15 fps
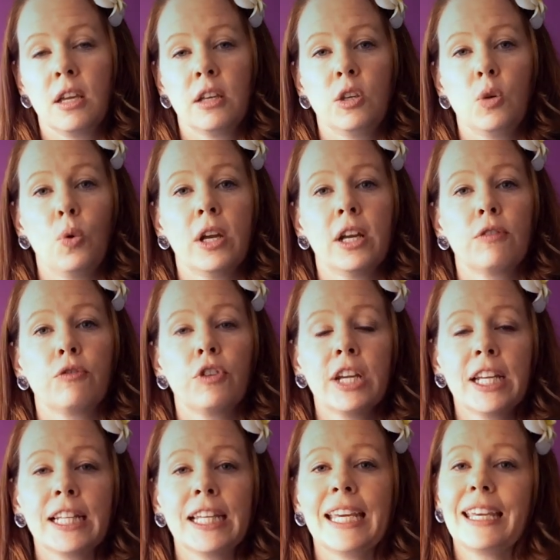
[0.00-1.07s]
You want to
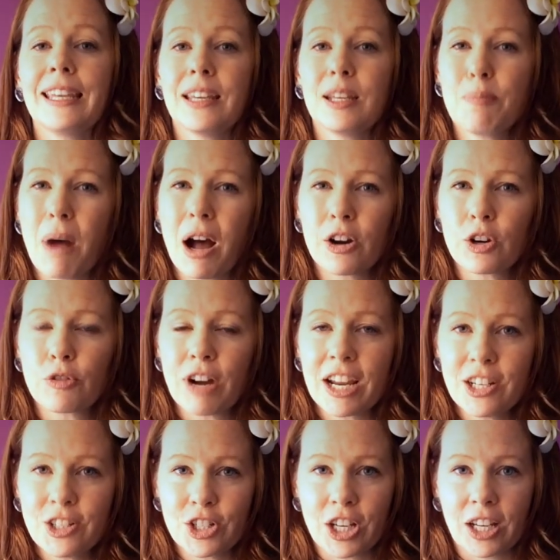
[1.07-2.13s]
really eat in
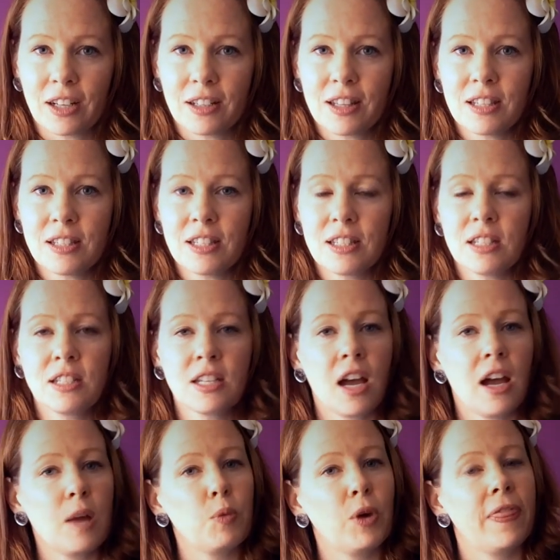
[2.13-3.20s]
moderation. This is a
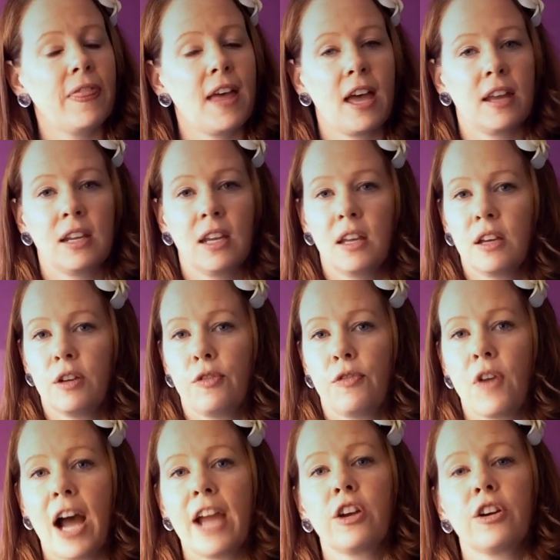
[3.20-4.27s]
time when that
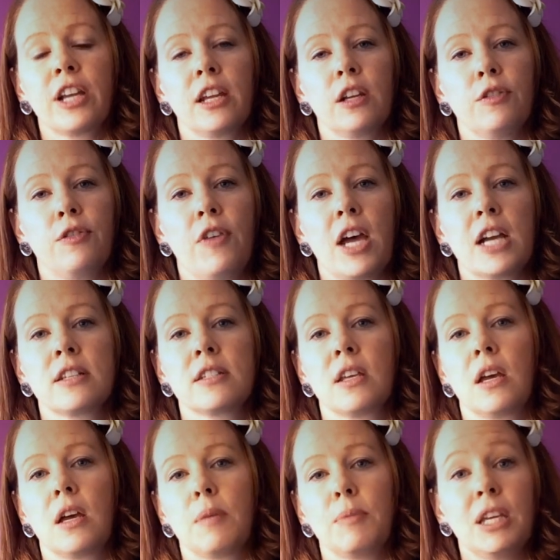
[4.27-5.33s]
fire can affect
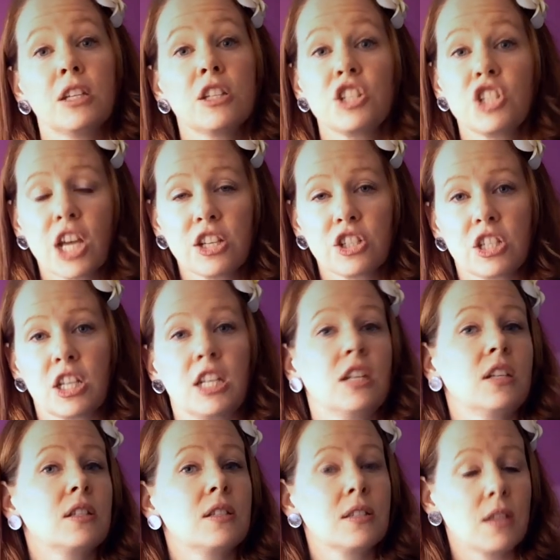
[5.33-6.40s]
indigestion
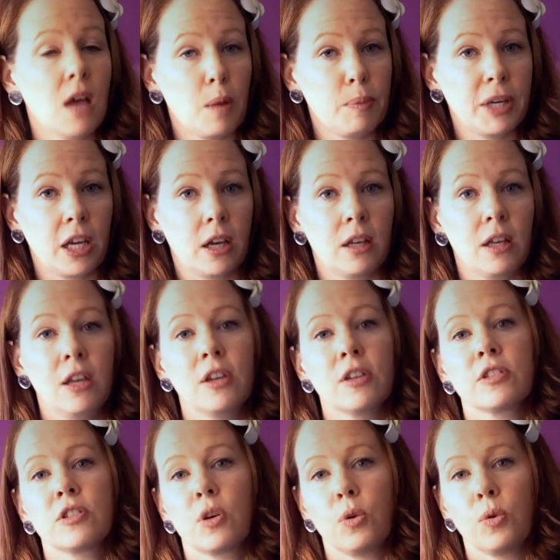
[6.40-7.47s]
and insomnia.
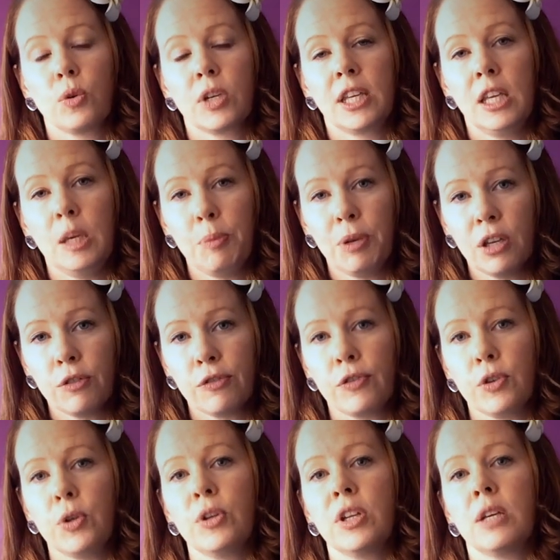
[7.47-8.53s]
So keeping
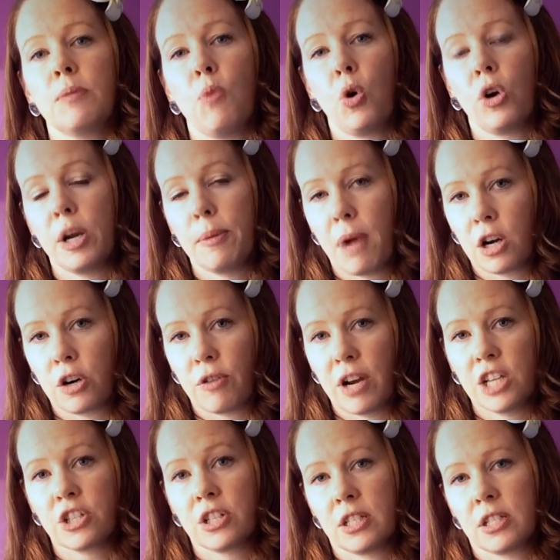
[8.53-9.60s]
food more in
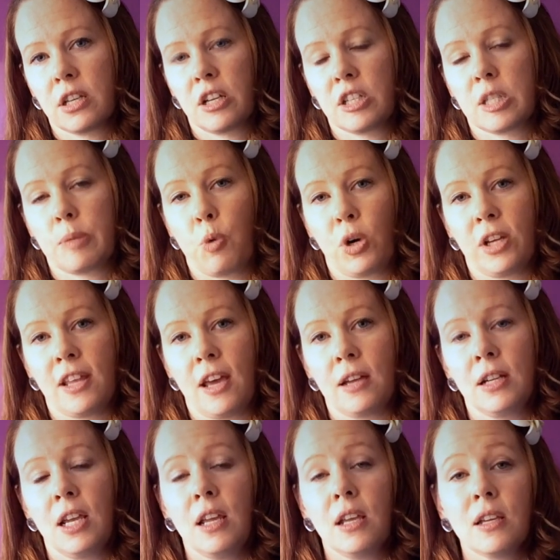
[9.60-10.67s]
moderation is going to support
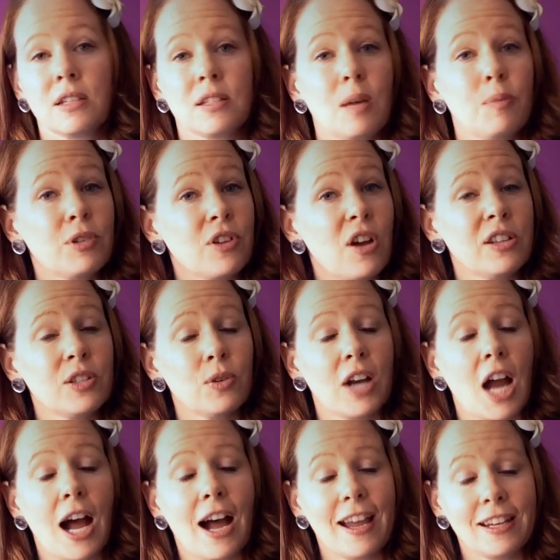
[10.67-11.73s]
that. Summer's also
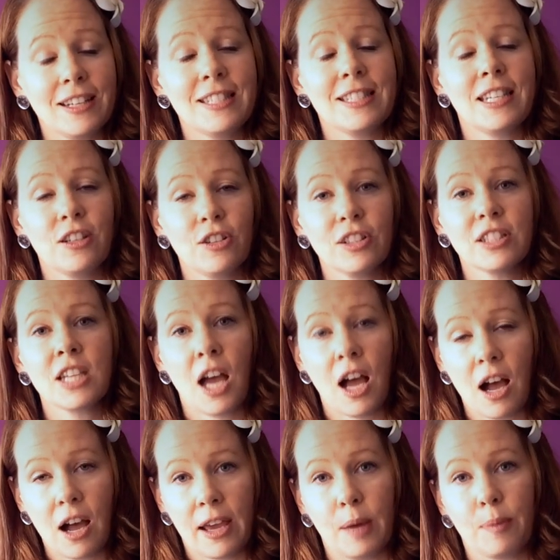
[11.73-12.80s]
an ideal
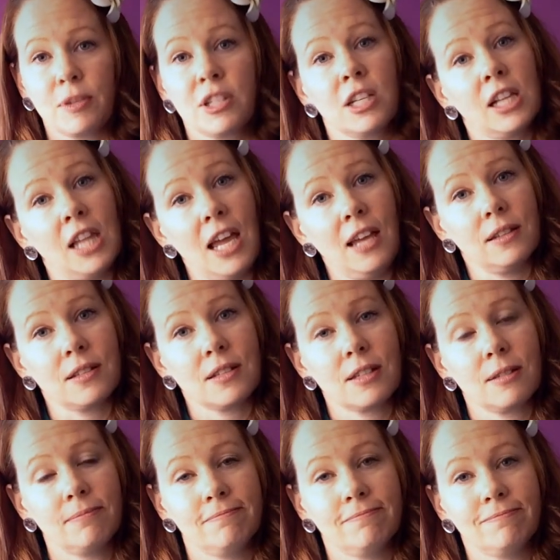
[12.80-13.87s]
time to cleanse.